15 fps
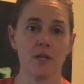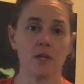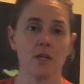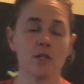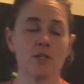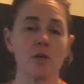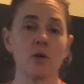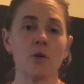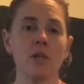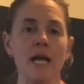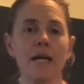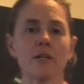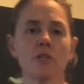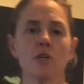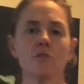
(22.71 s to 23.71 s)
So
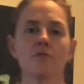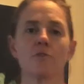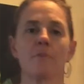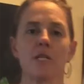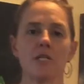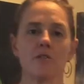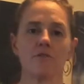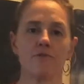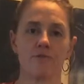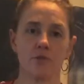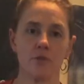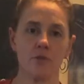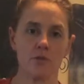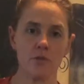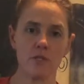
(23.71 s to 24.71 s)
lacto-fermented
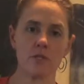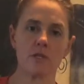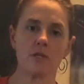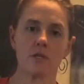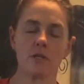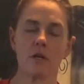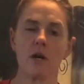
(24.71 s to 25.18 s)
foods